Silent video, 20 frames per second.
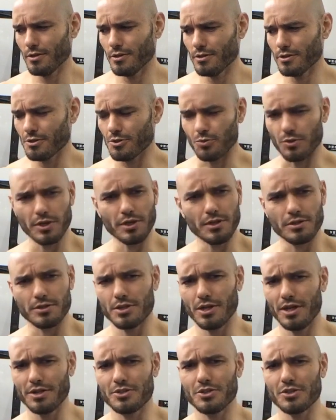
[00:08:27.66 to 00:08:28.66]
So again, it's
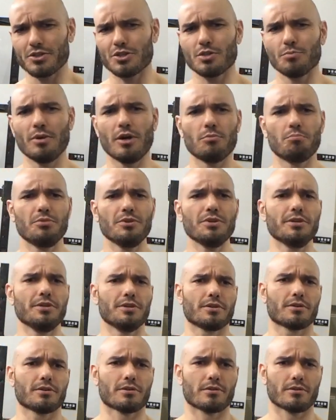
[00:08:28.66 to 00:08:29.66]
not just about
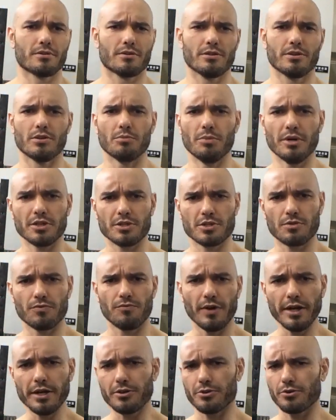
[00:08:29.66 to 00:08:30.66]
being the best
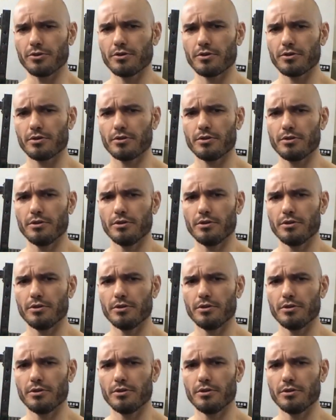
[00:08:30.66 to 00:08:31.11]
fighter.